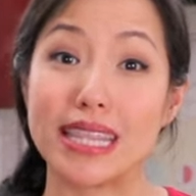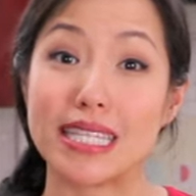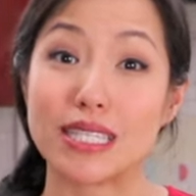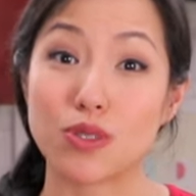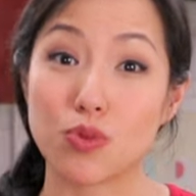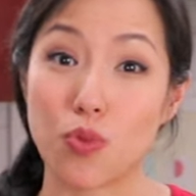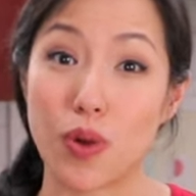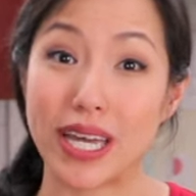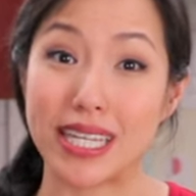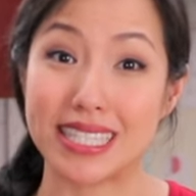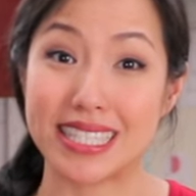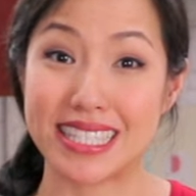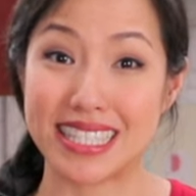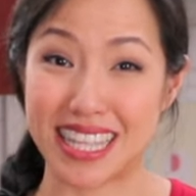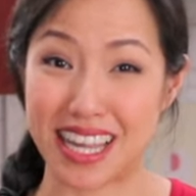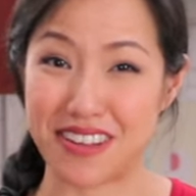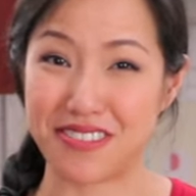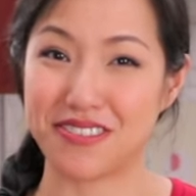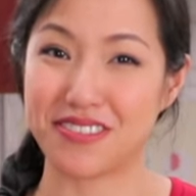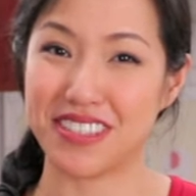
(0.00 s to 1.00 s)
this white
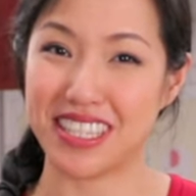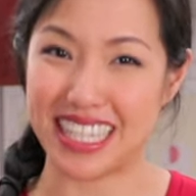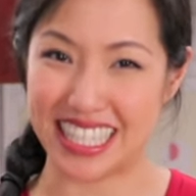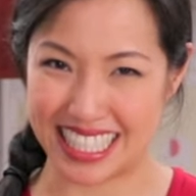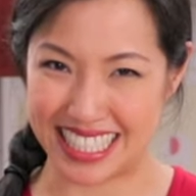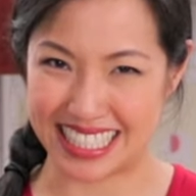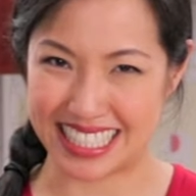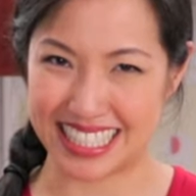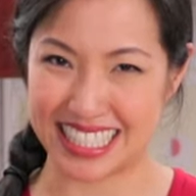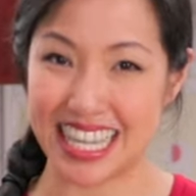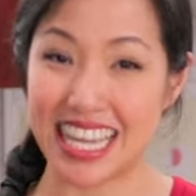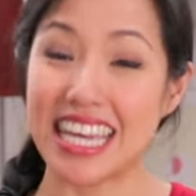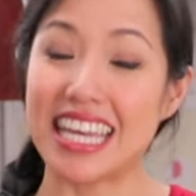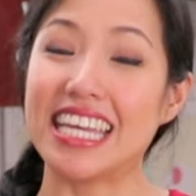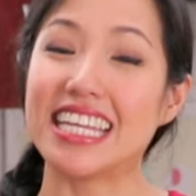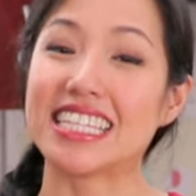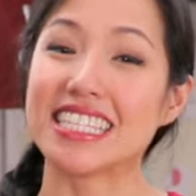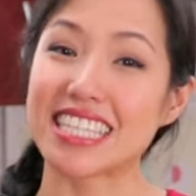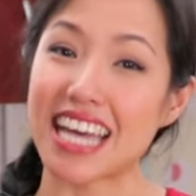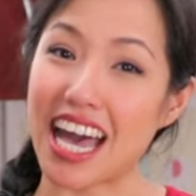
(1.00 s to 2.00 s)
stuff is.
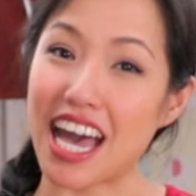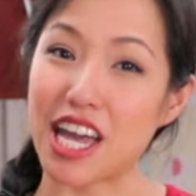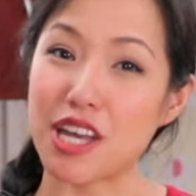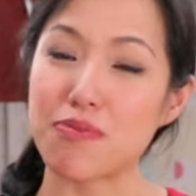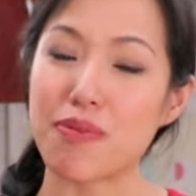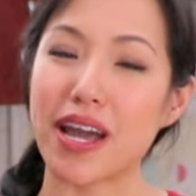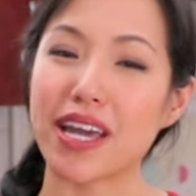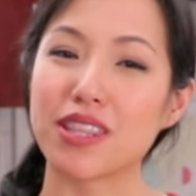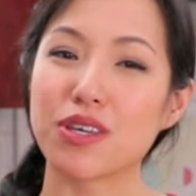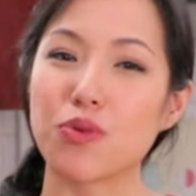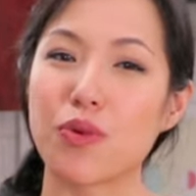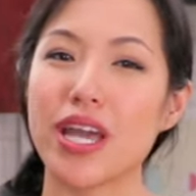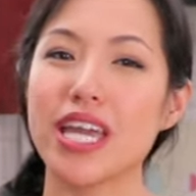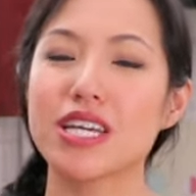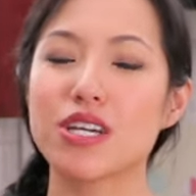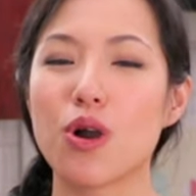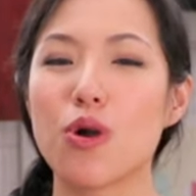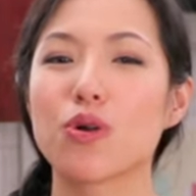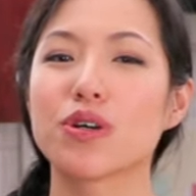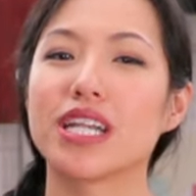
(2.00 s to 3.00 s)
In Thai, by the way,
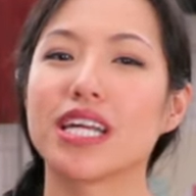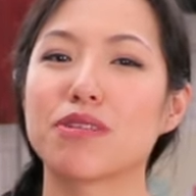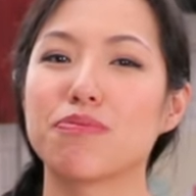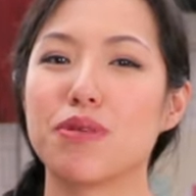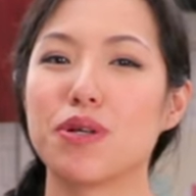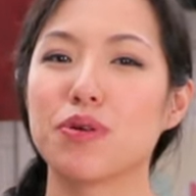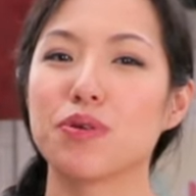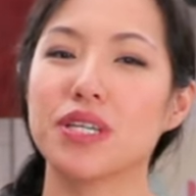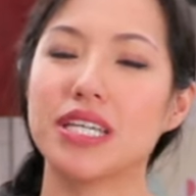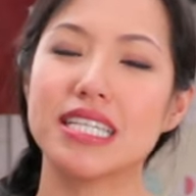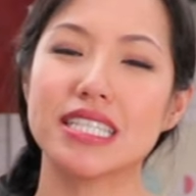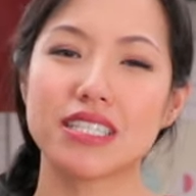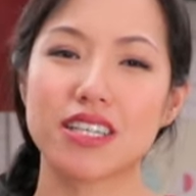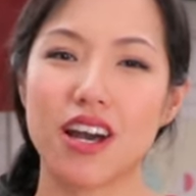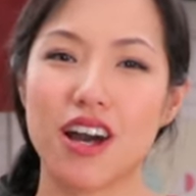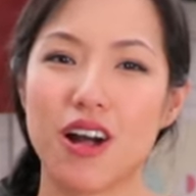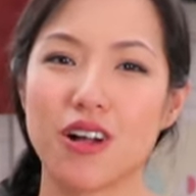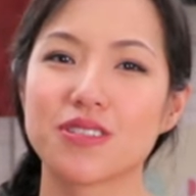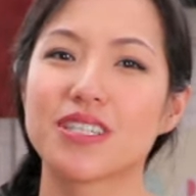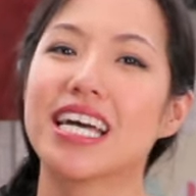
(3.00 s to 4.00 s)
coconut milk is
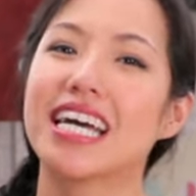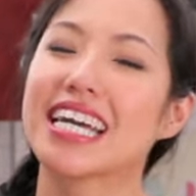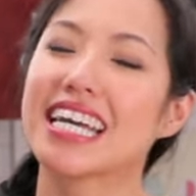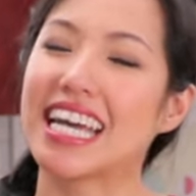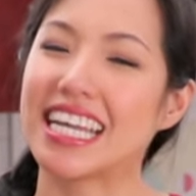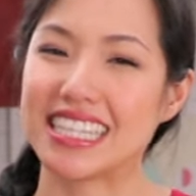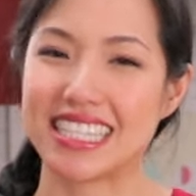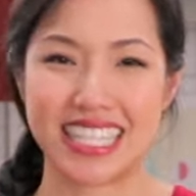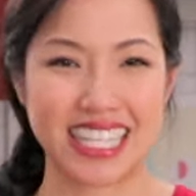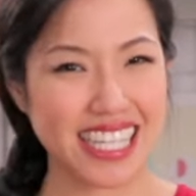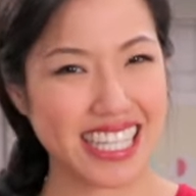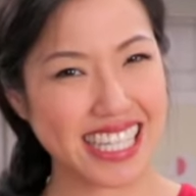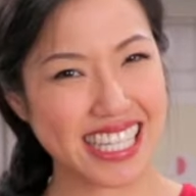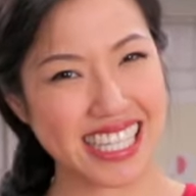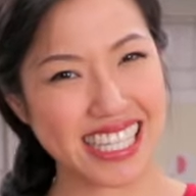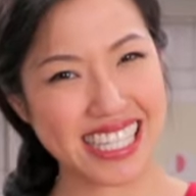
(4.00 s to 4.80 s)
called gati.